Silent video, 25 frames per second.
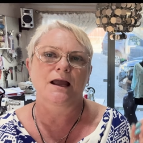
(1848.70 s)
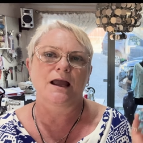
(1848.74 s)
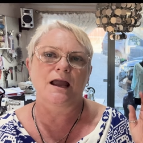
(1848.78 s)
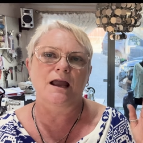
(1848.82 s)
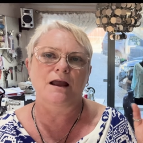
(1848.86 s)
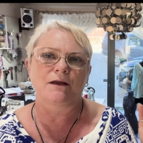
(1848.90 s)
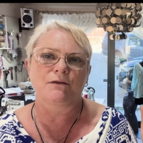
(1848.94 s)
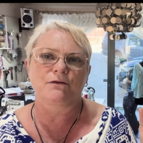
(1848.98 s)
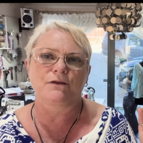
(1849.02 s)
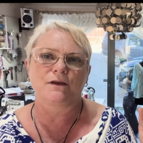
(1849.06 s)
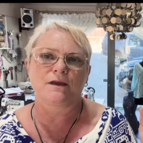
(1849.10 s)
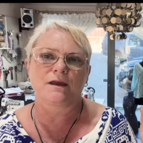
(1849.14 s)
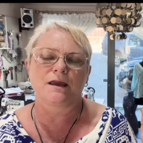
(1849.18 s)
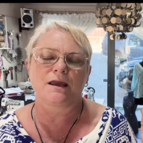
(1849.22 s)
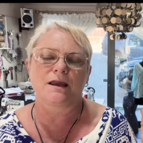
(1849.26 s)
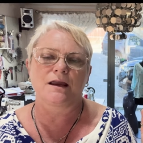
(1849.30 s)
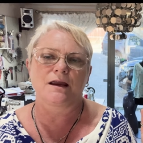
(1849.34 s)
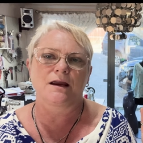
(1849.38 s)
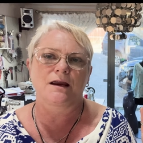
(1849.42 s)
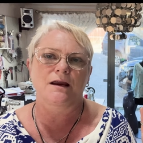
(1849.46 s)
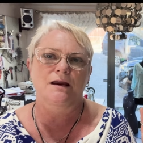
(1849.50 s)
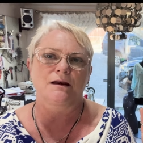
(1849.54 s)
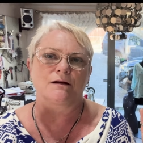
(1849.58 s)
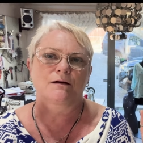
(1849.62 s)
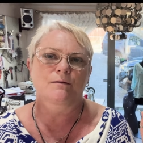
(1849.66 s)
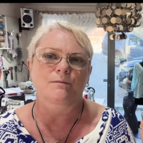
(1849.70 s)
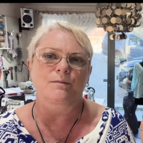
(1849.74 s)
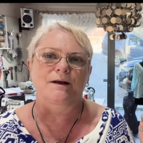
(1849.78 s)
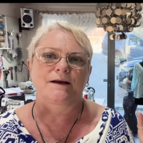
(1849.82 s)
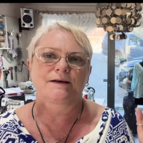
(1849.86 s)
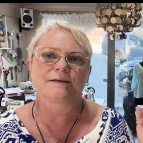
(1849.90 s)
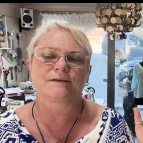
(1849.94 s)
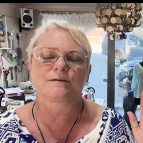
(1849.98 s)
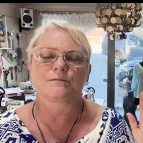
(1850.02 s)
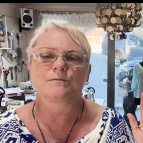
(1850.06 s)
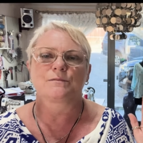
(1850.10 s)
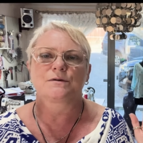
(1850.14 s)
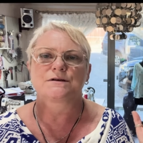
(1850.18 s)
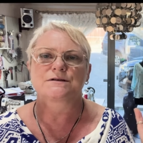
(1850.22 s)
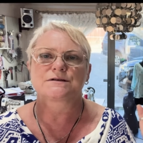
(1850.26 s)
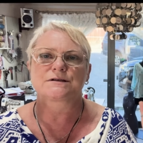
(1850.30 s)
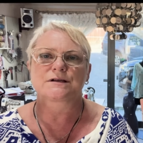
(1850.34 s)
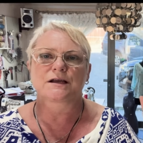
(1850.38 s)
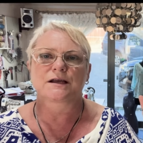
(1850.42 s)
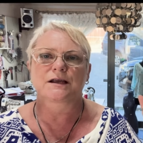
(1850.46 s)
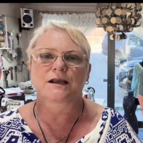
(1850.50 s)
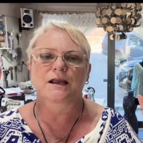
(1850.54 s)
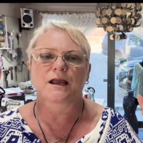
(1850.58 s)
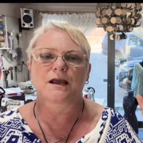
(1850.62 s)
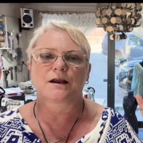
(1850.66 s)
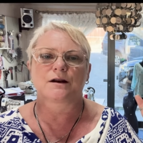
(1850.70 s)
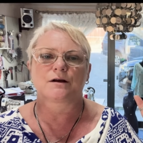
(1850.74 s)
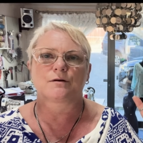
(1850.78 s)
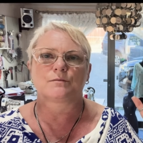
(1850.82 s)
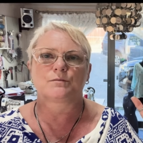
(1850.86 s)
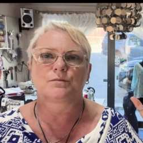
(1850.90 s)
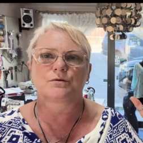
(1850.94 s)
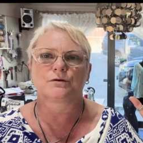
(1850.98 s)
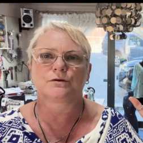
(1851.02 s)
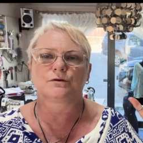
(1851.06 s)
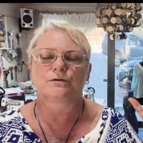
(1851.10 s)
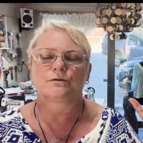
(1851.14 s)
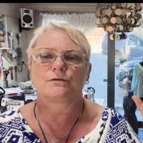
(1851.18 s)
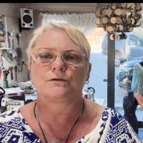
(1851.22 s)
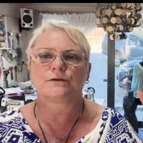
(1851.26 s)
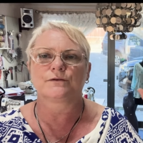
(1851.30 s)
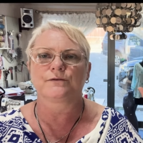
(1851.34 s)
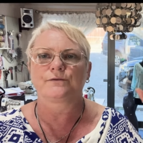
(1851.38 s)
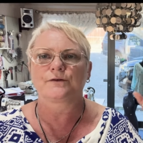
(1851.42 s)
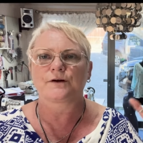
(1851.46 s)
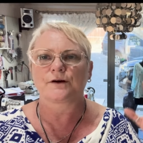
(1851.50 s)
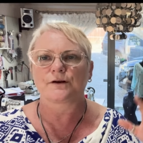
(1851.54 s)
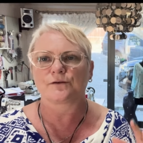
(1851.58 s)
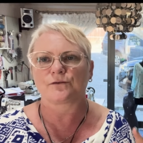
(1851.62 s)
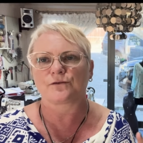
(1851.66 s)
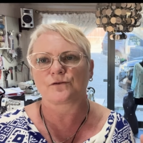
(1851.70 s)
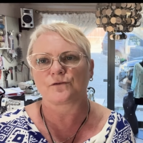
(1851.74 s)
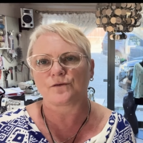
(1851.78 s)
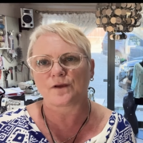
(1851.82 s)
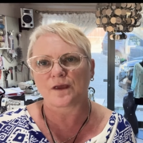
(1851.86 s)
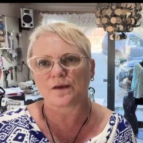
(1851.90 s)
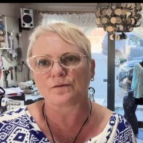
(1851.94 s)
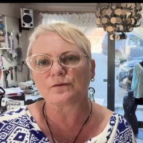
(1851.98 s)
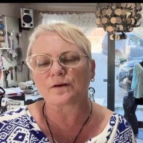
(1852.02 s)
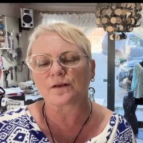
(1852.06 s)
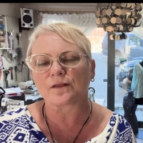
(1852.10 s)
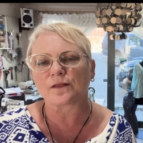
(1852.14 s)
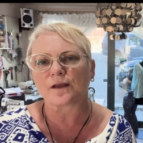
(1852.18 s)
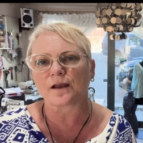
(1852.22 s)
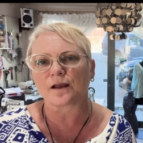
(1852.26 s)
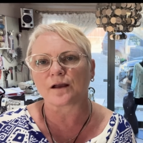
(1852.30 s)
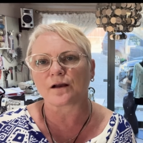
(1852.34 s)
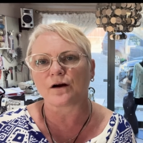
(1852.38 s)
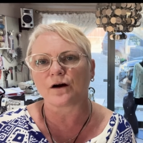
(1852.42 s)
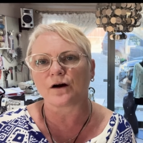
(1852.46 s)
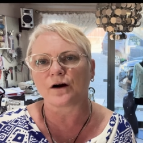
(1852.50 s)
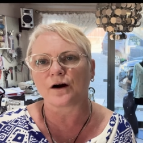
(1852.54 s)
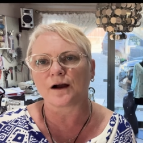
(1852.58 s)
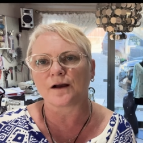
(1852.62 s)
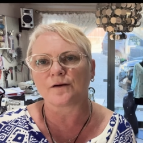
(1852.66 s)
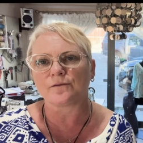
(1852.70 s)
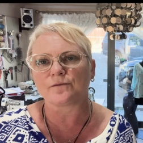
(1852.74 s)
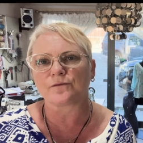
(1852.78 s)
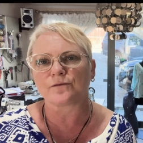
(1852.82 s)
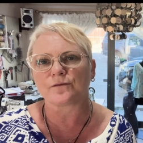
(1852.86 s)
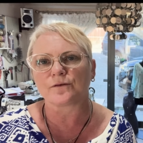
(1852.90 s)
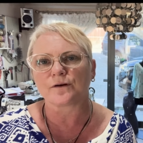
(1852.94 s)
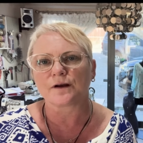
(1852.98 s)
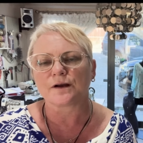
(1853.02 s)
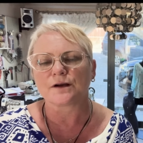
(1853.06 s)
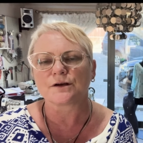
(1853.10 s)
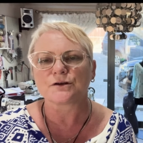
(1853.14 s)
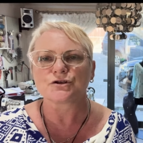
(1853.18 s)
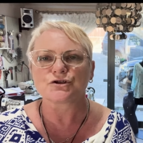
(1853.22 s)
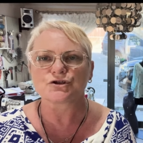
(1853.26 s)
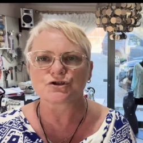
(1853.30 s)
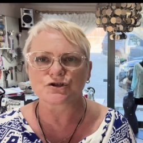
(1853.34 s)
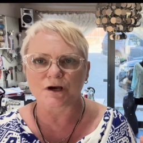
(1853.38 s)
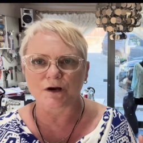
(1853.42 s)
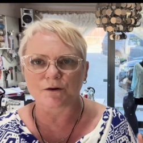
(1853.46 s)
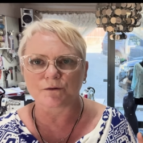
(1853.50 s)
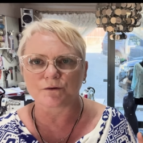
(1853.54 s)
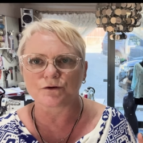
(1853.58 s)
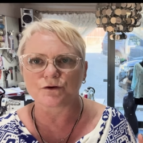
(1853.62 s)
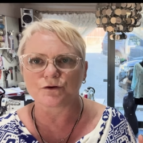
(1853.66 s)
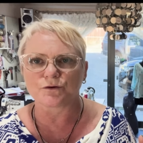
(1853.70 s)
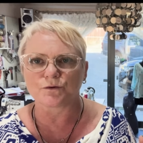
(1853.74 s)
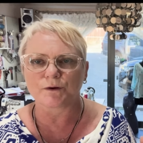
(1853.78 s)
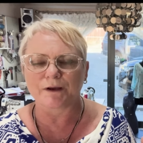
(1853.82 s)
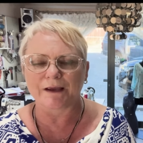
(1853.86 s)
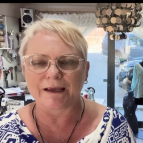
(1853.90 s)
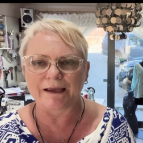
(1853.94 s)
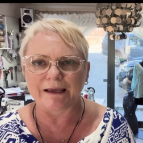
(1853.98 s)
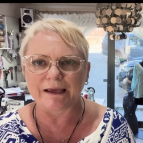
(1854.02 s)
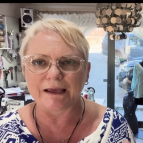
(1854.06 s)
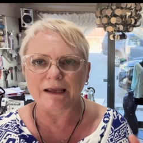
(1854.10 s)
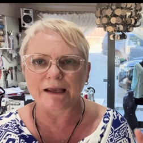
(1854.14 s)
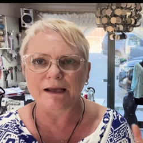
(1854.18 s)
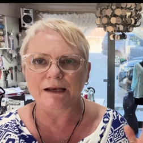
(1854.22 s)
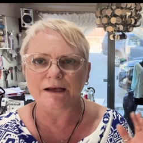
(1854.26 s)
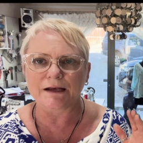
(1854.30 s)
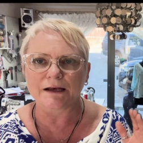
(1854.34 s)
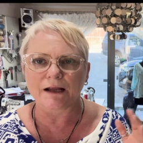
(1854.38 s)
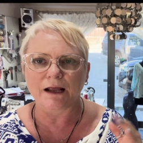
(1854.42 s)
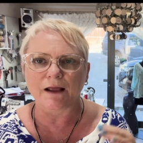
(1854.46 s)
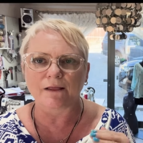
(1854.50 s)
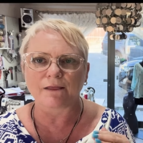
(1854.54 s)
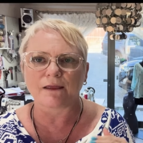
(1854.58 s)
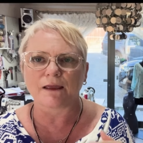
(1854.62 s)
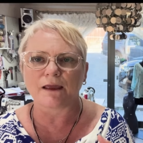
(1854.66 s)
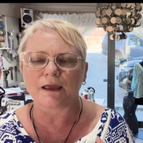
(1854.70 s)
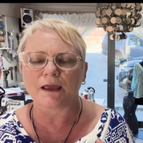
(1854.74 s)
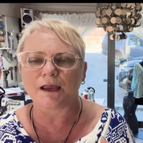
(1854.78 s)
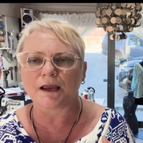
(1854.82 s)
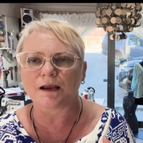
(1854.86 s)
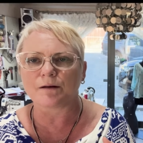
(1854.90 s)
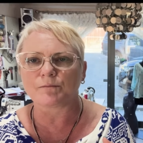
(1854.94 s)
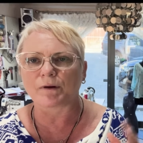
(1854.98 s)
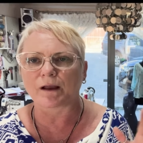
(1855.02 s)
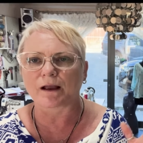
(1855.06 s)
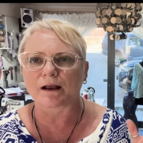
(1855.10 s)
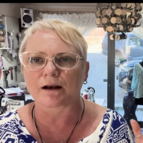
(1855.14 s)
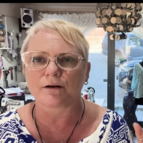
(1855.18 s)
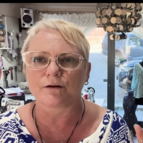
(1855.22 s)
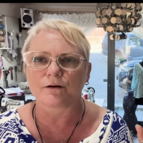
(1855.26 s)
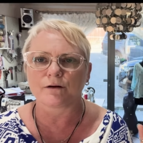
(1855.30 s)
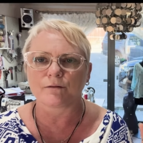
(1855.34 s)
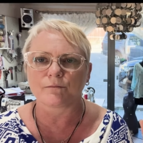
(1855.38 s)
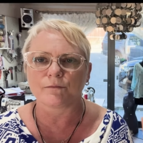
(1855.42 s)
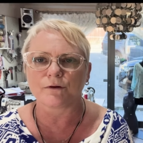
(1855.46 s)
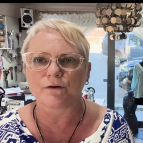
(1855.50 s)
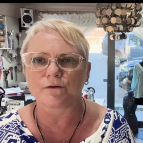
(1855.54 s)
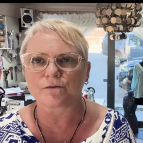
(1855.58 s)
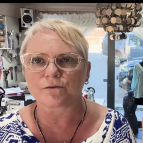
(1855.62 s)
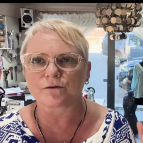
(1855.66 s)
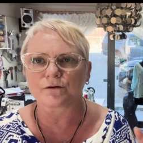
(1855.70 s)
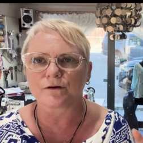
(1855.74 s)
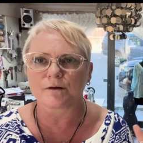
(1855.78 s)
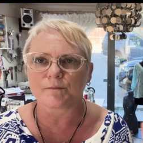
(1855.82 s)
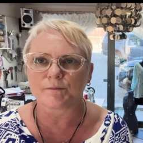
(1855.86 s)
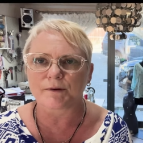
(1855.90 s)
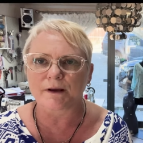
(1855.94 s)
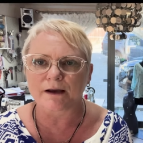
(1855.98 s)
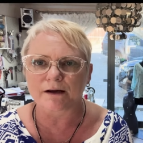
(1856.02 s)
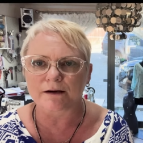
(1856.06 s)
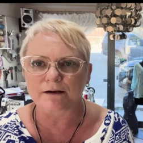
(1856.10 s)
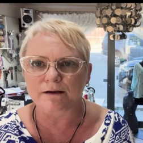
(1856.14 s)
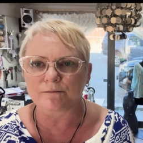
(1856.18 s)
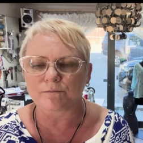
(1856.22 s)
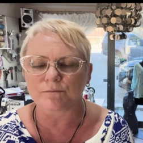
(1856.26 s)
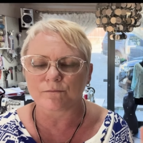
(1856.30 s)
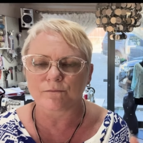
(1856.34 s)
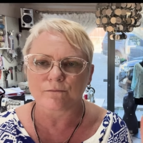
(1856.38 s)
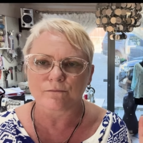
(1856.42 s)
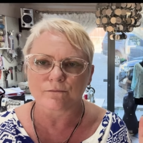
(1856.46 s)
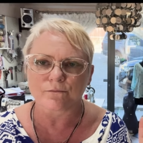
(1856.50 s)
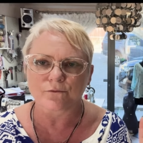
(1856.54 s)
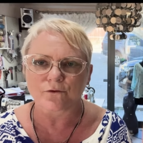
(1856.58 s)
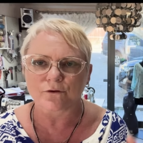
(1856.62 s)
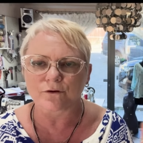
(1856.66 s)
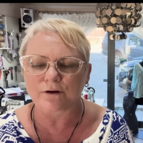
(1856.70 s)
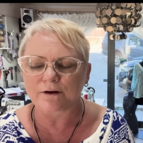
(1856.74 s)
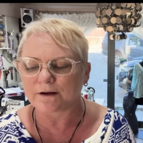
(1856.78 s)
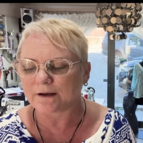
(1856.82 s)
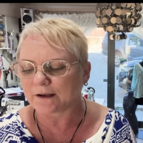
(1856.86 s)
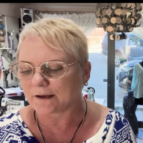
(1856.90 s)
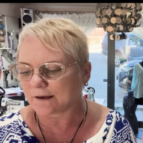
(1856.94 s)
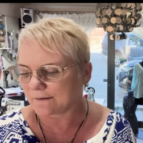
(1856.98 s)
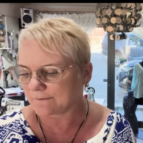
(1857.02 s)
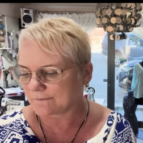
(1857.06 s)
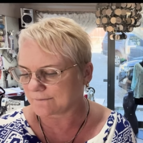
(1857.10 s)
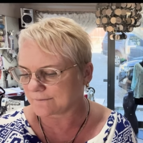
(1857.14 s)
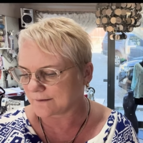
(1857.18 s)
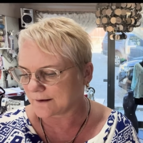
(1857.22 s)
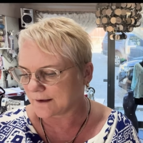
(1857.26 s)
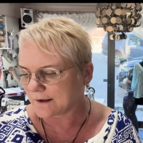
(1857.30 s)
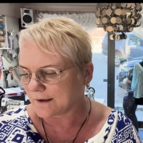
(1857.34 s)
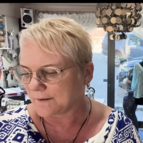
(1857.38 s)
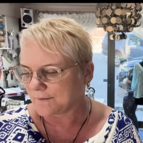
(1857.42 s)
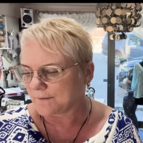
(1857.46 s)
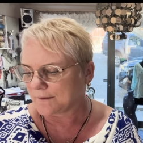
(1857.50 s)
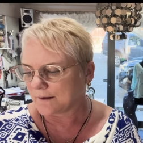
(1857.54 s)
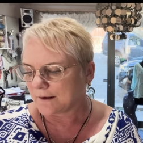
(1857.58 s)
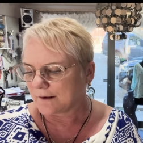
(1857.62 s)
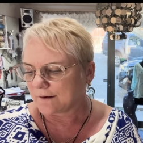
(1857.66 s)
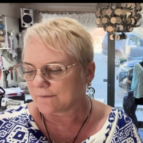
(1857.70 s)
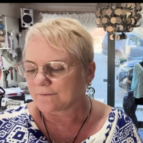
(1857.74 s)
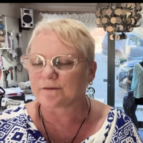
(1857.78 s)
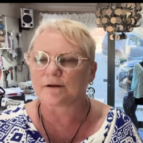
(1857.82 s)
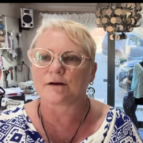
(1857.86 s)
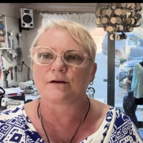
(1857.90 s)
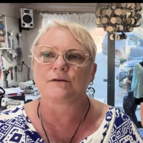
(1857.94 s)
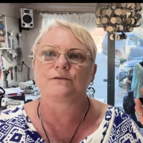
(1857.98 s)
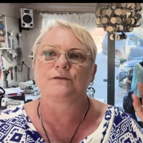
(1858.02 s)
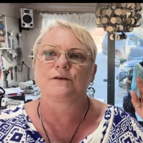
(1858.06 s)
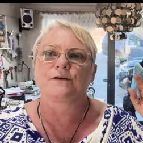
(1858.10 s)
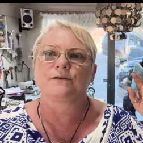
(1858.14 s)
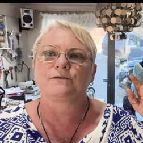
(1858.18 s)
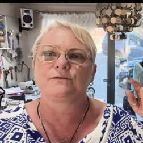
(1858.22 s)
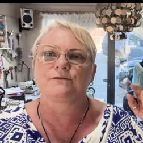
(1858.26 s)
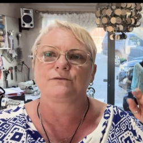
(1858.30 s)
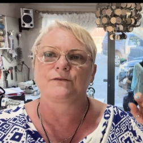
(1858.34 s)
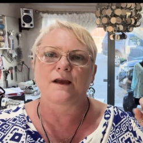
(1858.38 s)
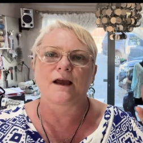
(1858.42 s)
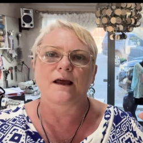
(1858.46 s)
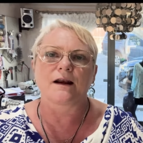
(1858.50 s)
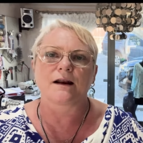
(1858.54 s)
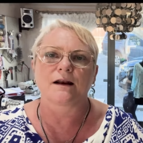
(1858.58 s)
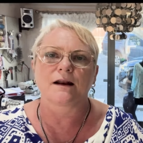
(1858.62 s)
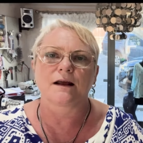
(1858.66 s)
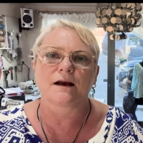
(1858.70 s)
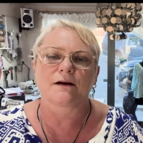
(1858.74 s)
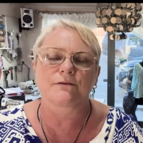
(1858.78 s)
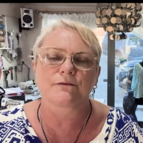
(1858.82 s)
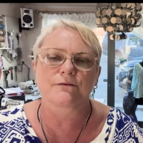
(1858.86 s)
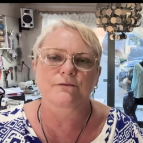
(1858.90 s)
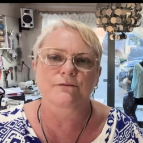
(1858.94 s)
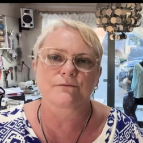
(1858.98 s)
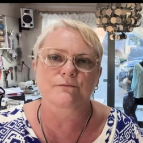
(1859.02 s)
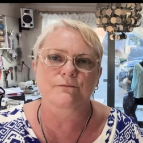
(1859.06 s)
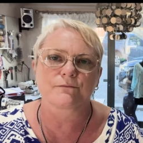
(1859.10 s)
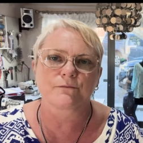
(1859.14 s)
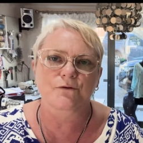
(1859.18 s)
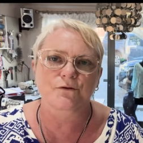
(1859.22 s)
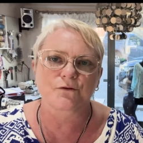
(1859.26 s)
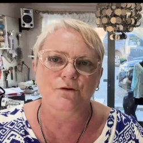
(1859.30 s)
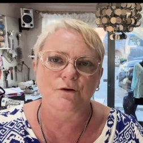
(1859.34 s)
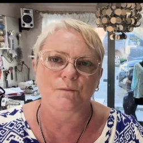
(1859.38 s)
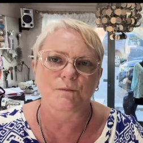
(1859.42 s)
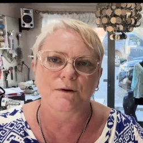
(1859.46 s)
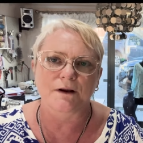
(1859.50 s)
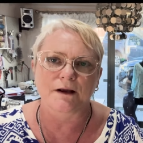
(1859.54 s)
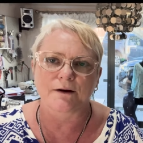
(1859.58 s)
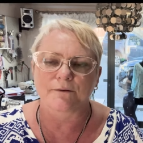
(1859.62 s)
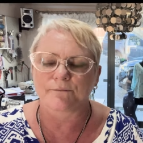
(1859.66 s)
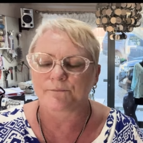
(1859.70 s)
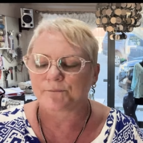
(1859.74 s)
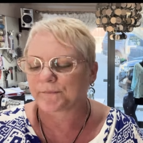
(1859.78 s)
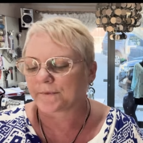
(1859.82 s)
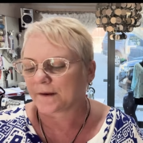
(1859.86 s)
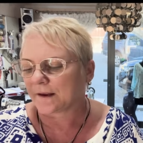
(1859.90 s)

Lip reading: at the end. I'll play some music and I'll put all the photos of everything I've shown you again at the end, make a little musical about it, song and dance. So if you've had enough, stop now.